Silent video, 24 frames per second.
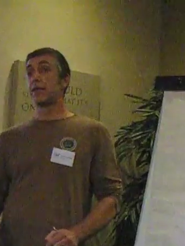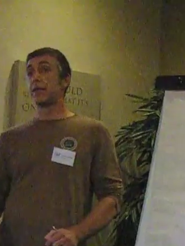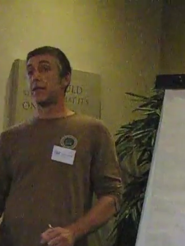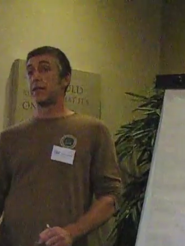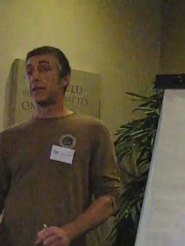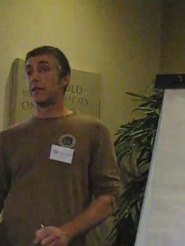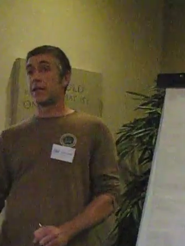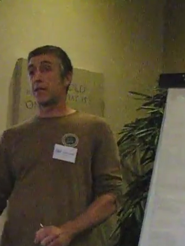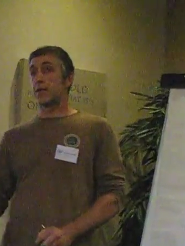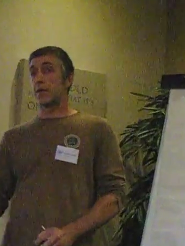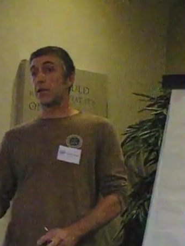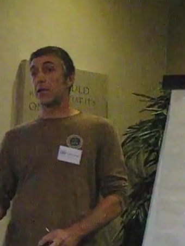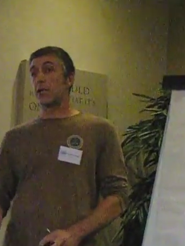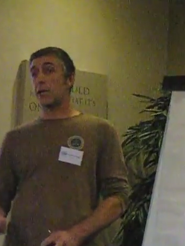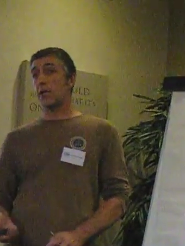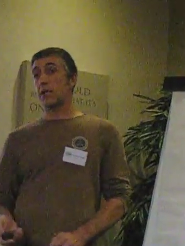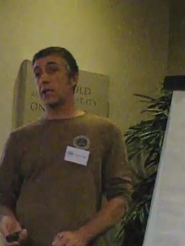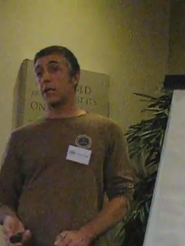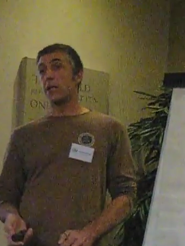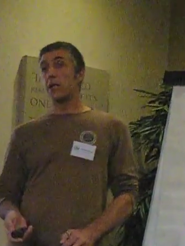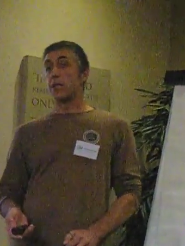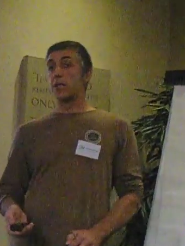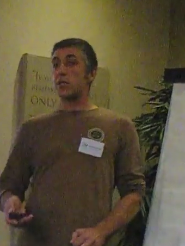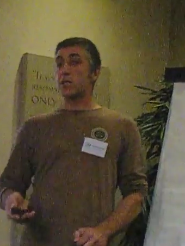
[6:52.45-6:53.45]

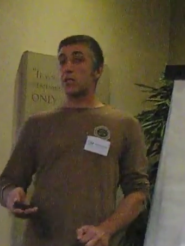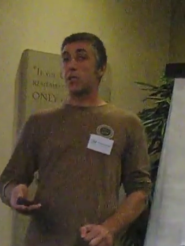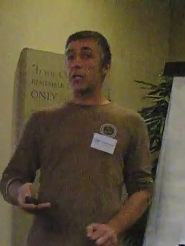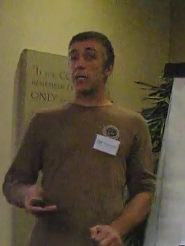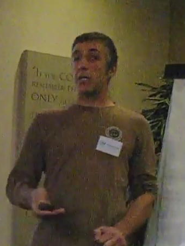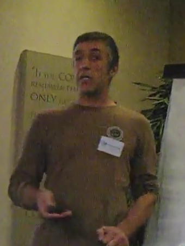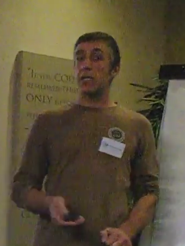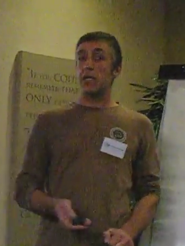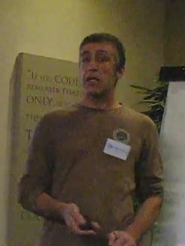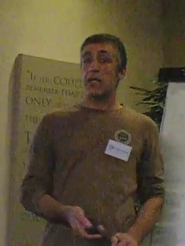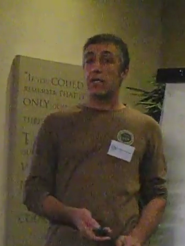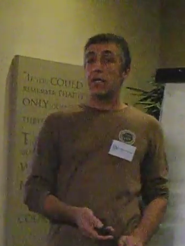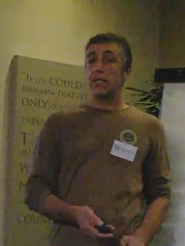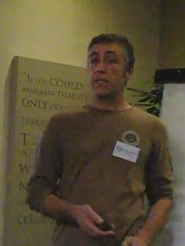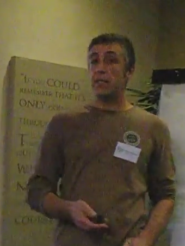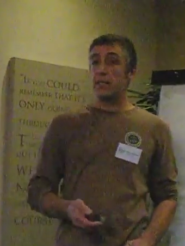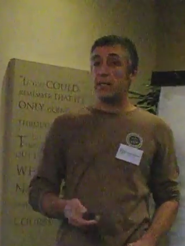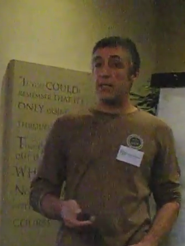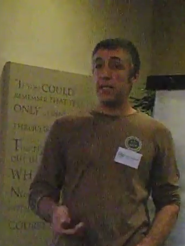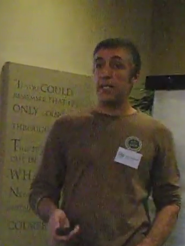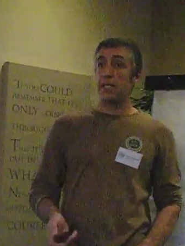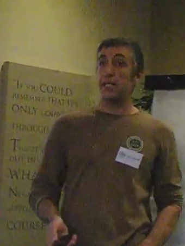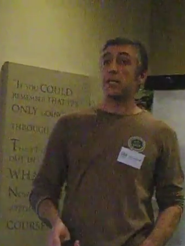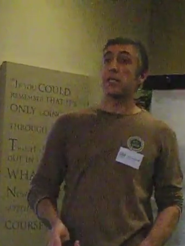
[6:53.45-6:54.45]
Okay? So
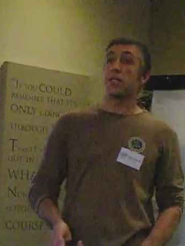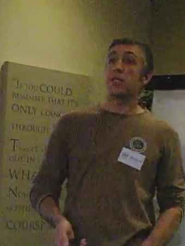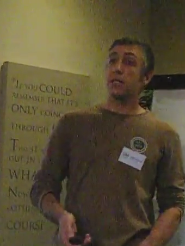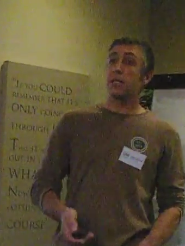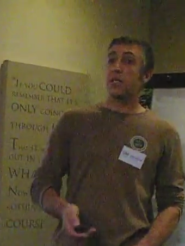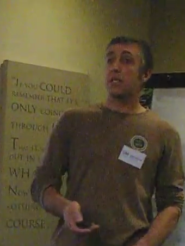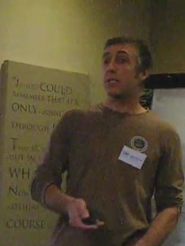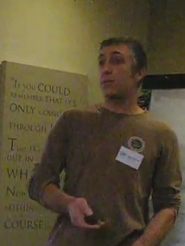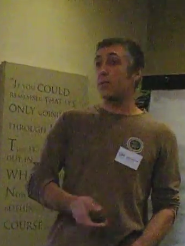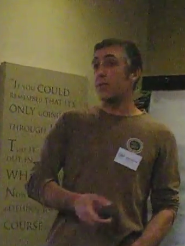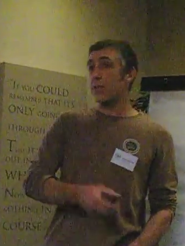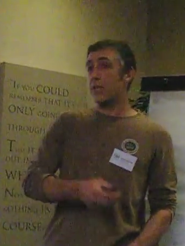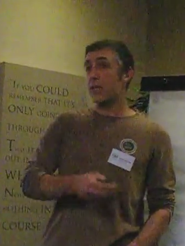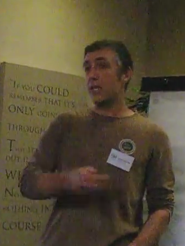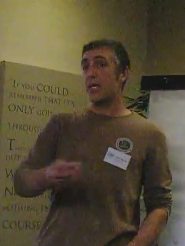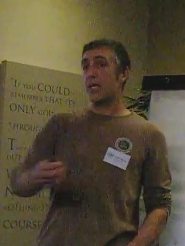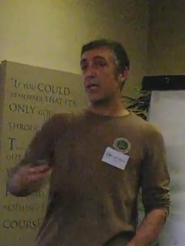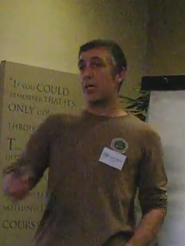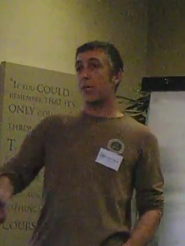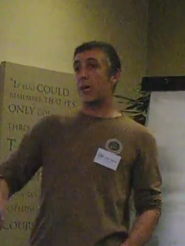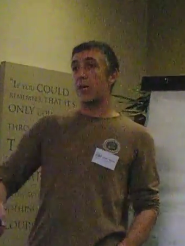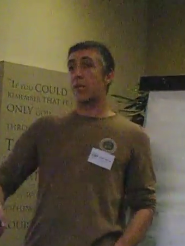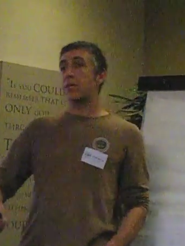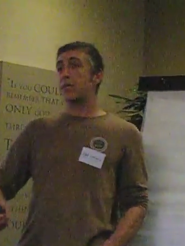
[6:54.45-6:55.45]
that's the thing, is that you need to be
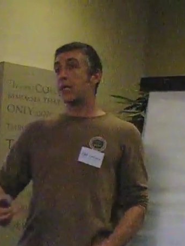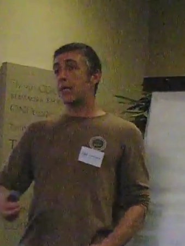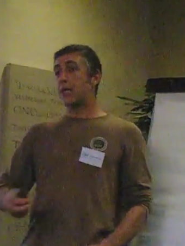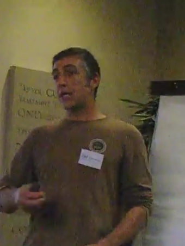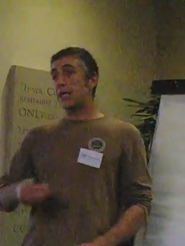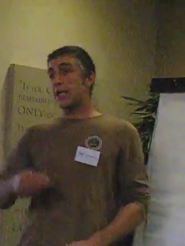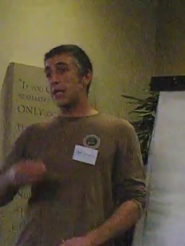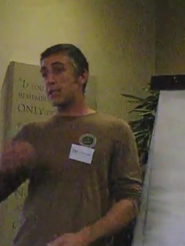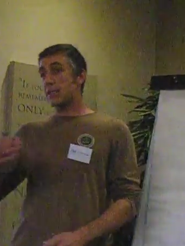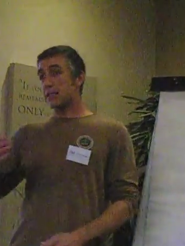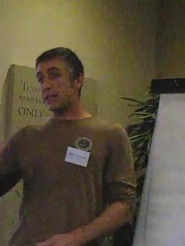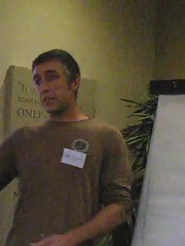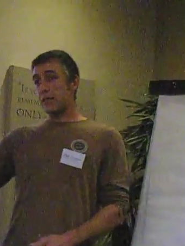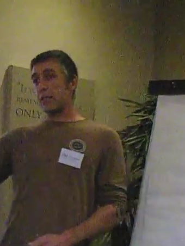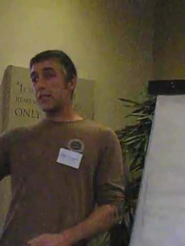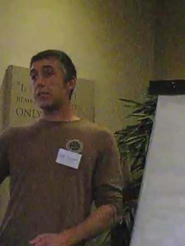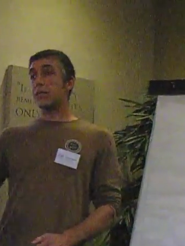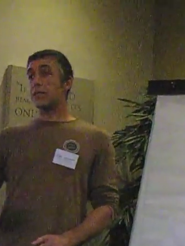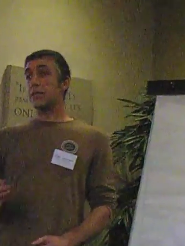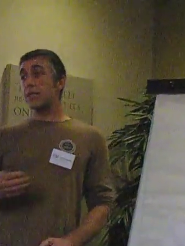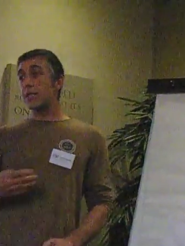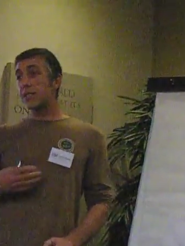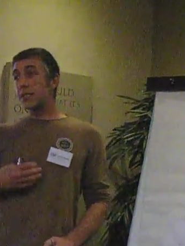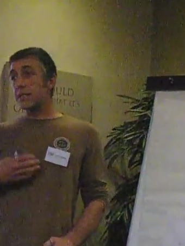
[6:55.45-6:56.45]
thinking about,
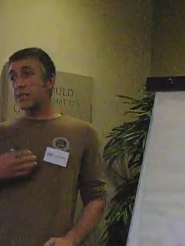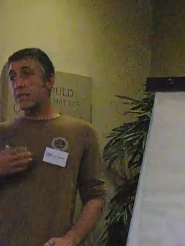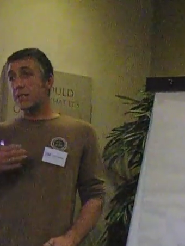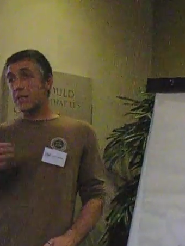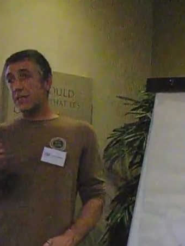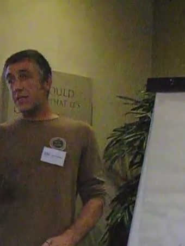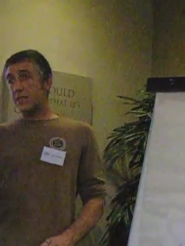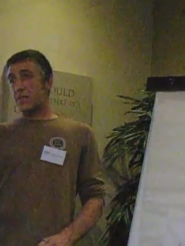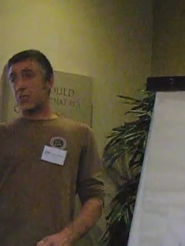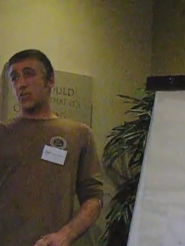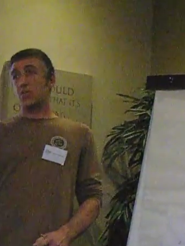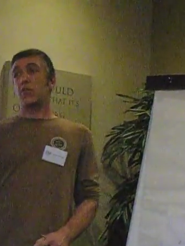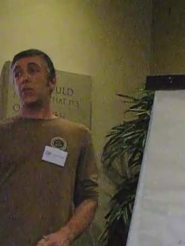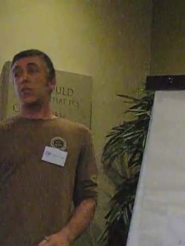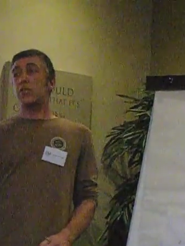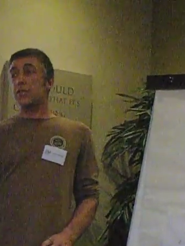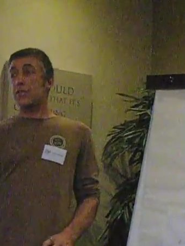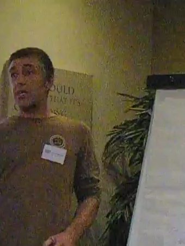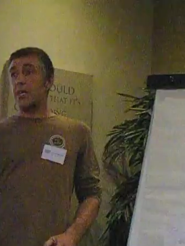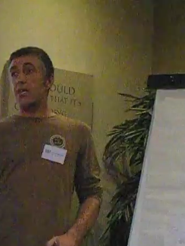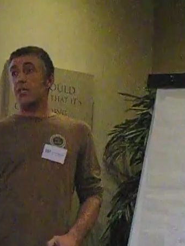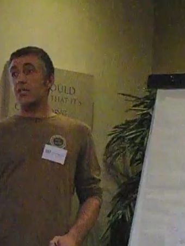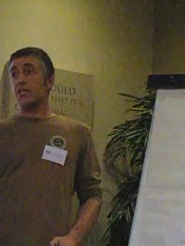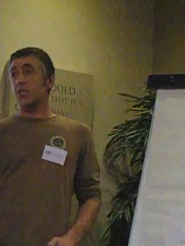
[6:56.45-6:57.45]
is this
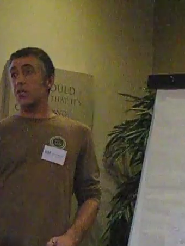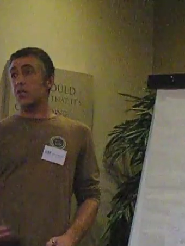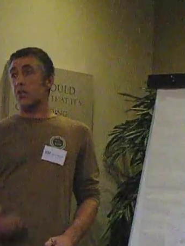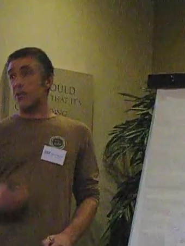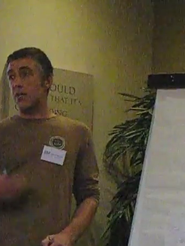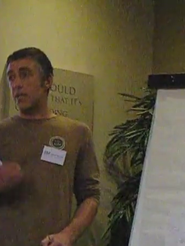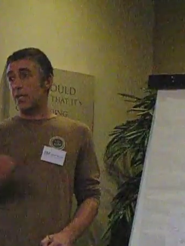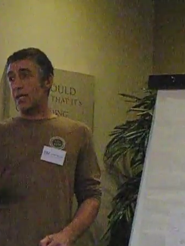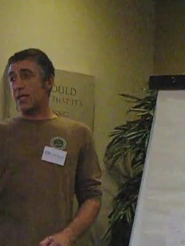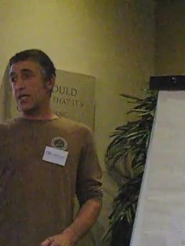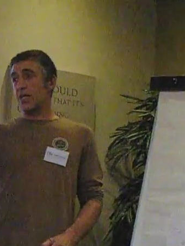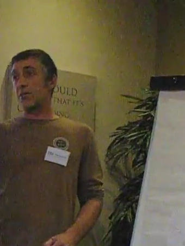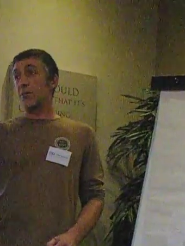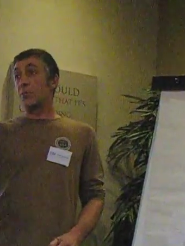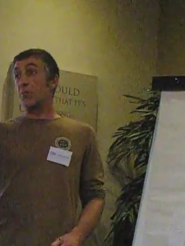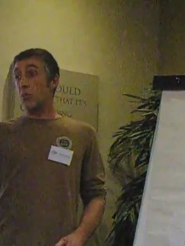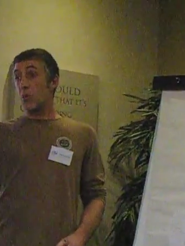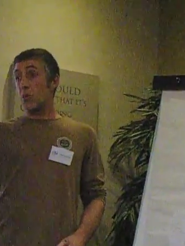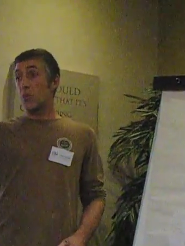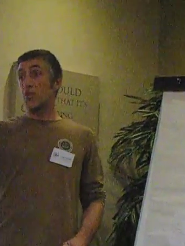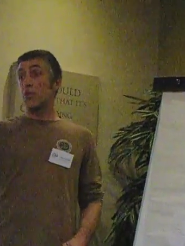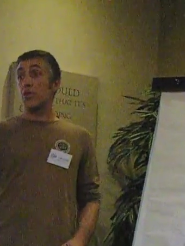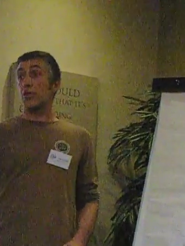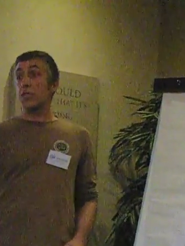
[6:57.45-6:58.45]
transaction going to lead to
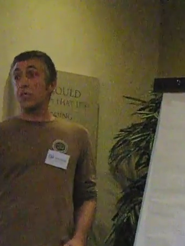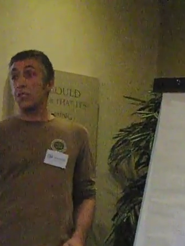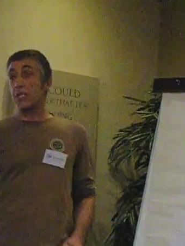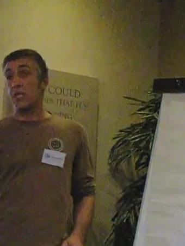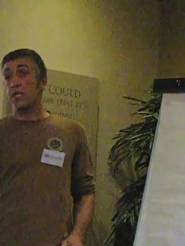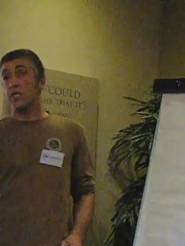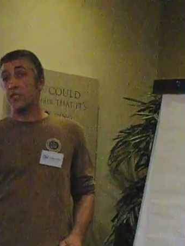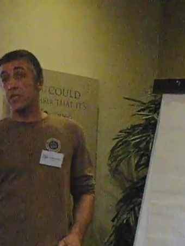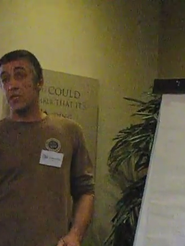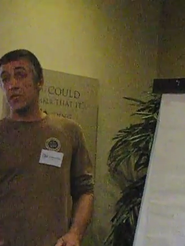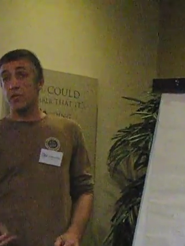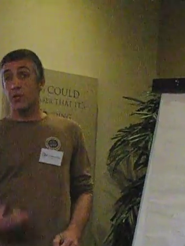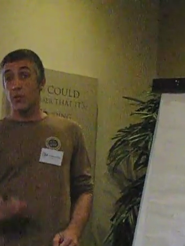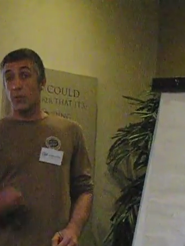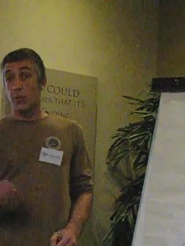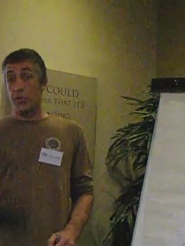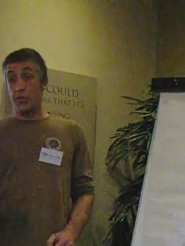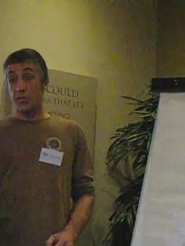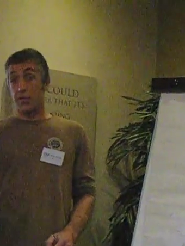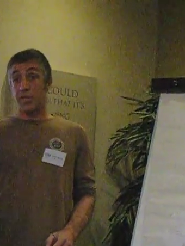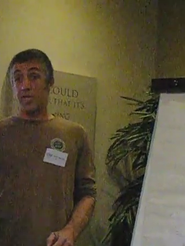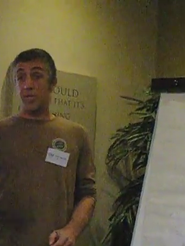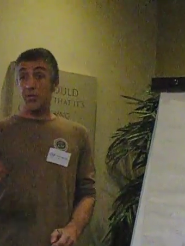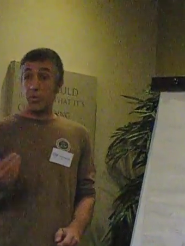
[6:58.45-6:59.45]
more transactions
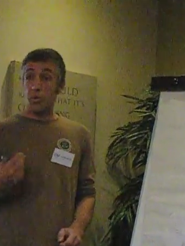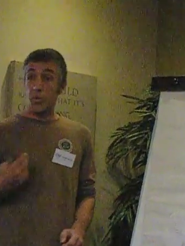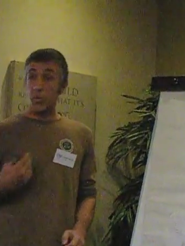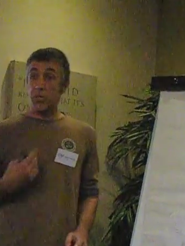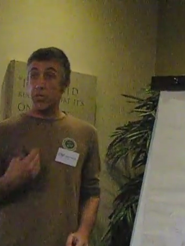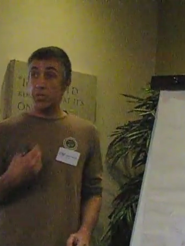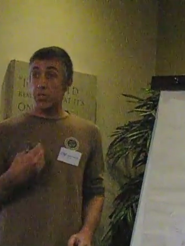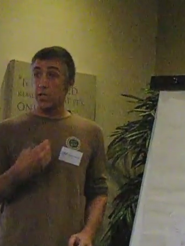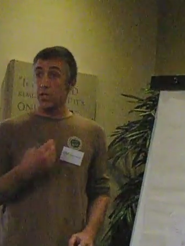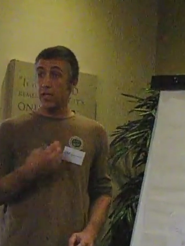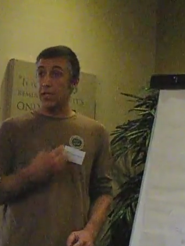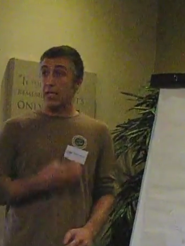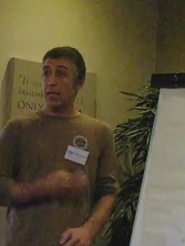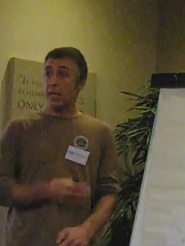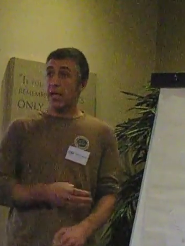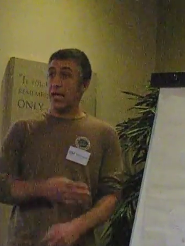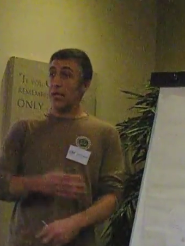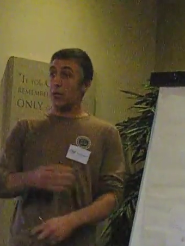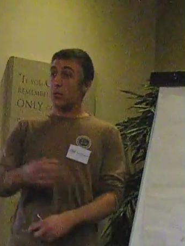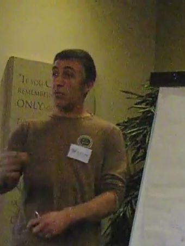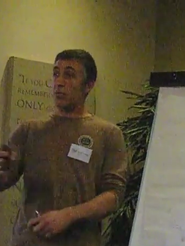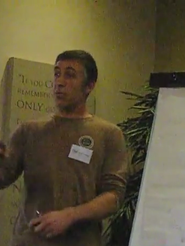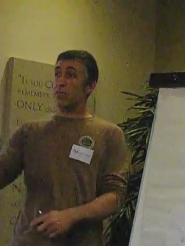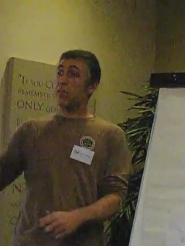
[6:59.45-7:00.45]
with this person
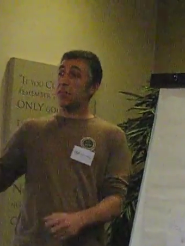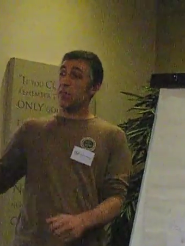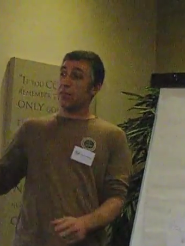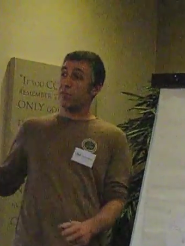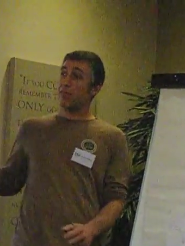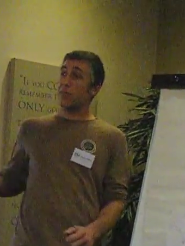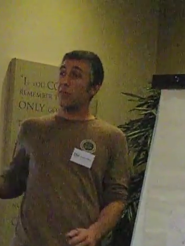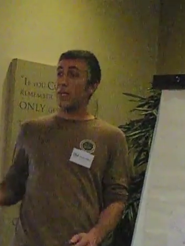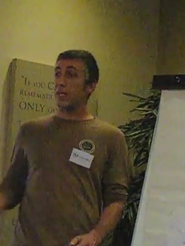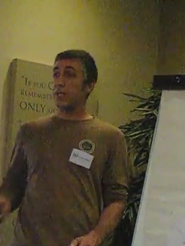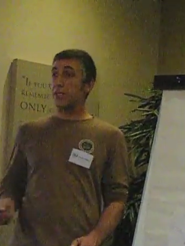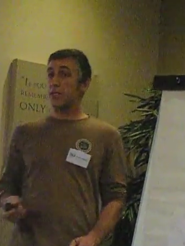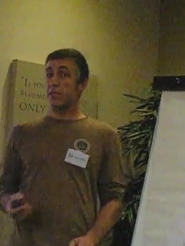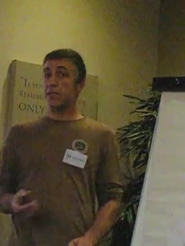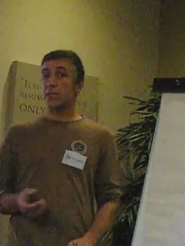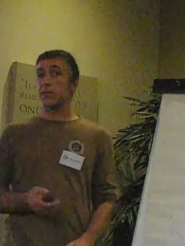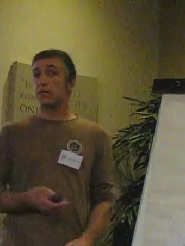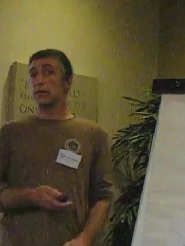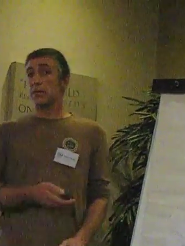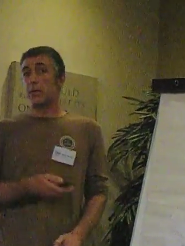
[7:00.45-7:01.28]
and with their friends?